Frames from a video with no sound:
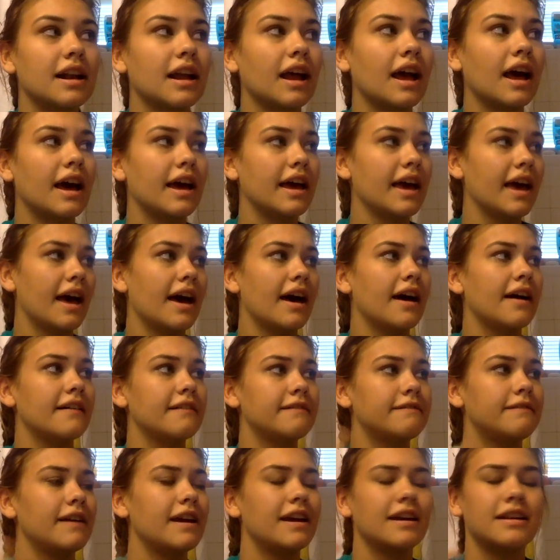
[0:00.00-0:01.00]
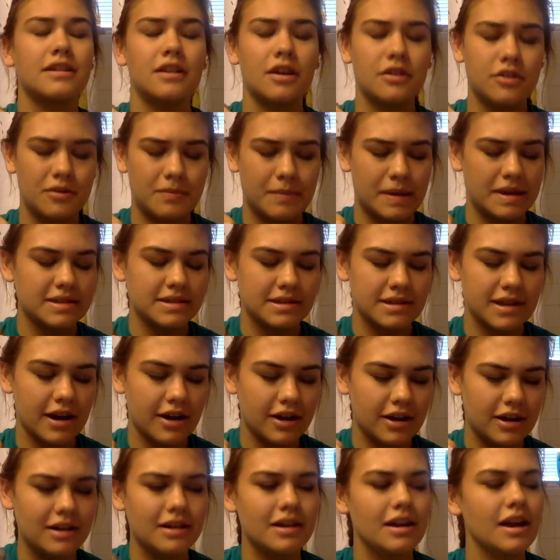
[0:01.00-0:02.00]
I have another
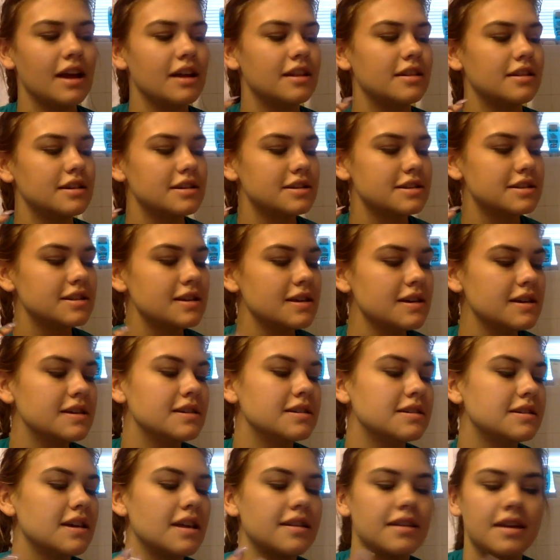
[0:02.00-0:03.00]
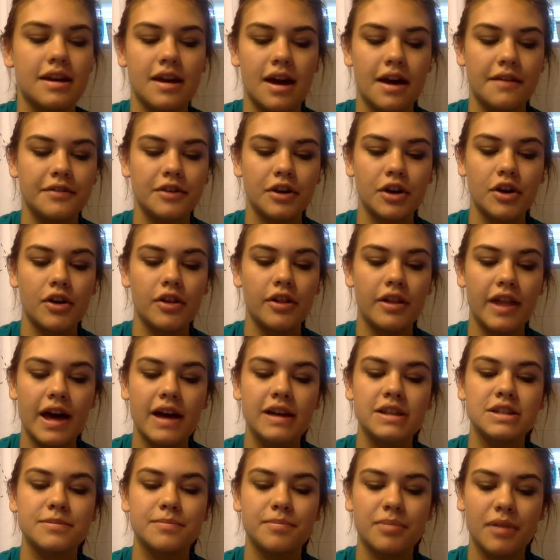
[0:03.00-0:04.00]
mascara, and this is the CoverGirl
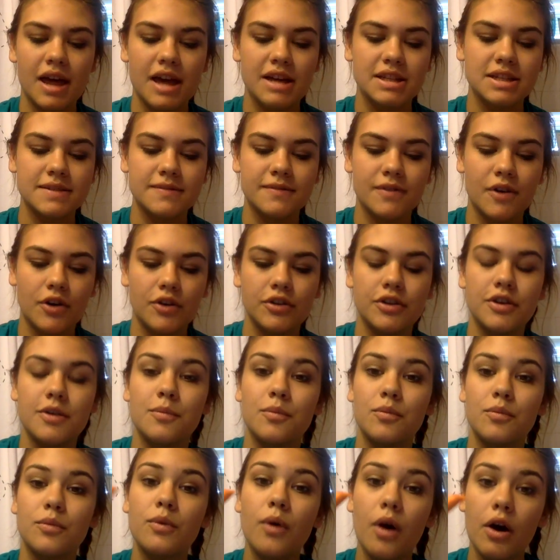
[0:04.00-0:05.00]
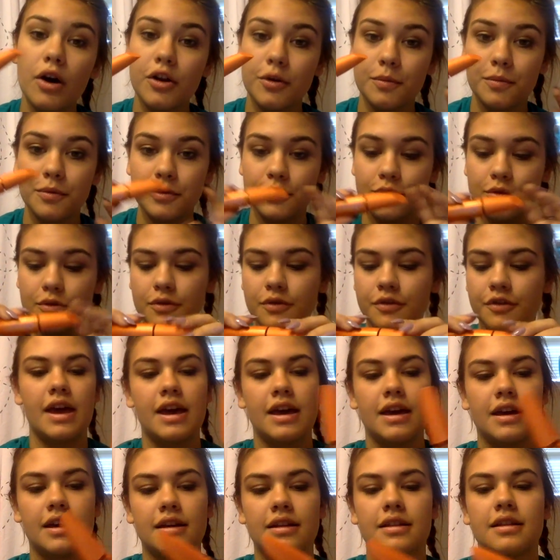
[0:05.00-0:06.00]
Lash Blast Volume Waterproof,
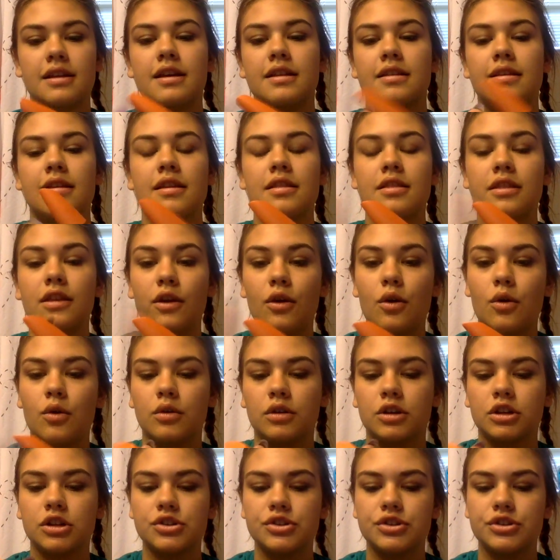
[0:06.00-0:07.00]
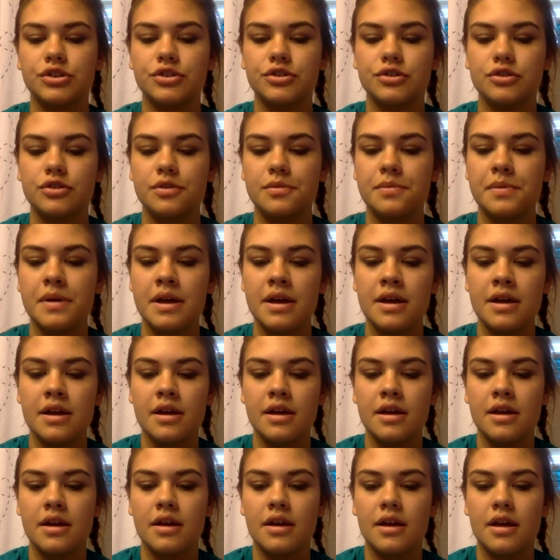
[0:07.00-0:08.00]
and it's in the orange tube,
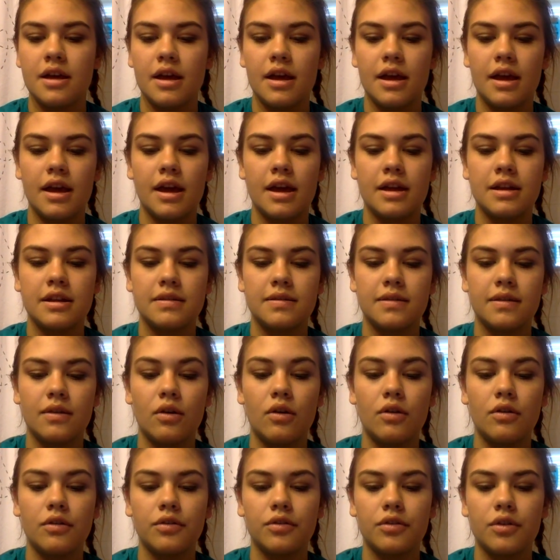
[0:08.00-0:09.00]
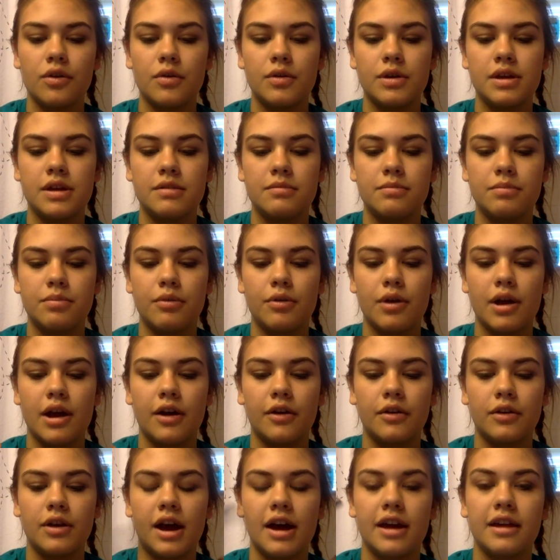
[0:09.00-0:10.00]
and it's also in
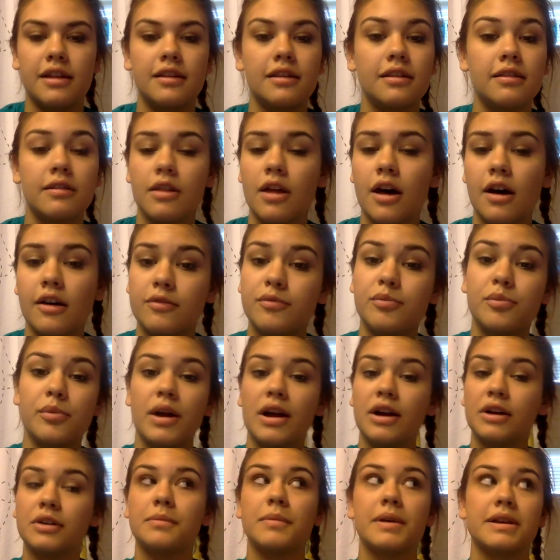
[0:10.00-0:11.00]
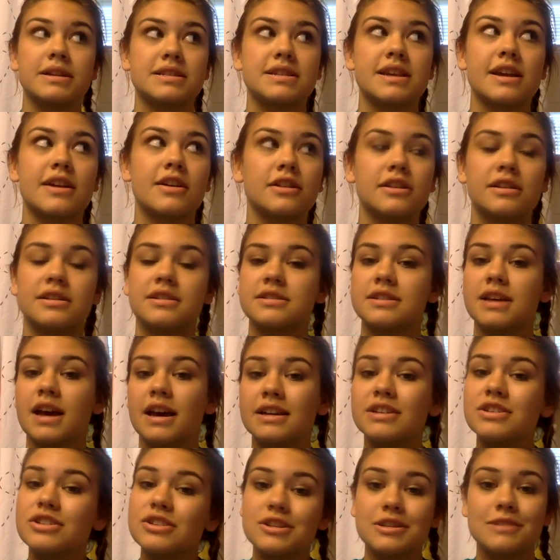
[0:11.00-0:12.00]
brown. I love brown mascaras. I
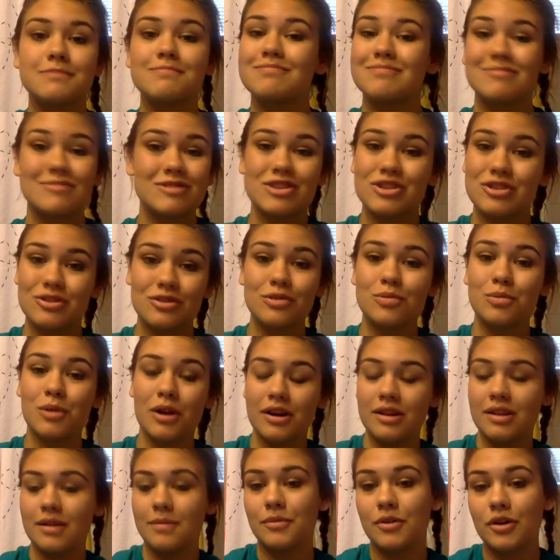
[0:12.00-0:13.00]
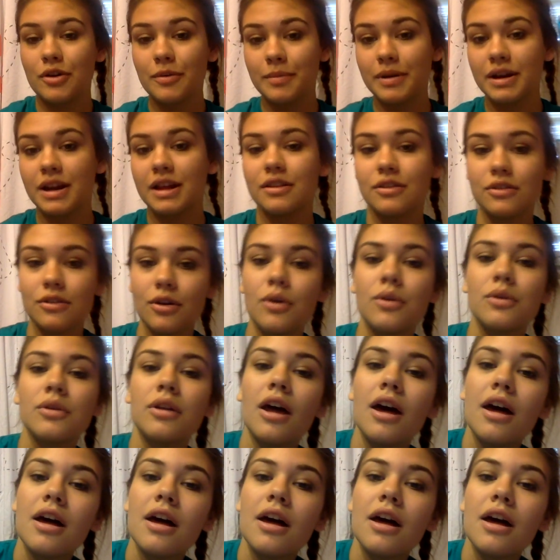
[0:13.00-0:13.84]
should wear them more, but I don't.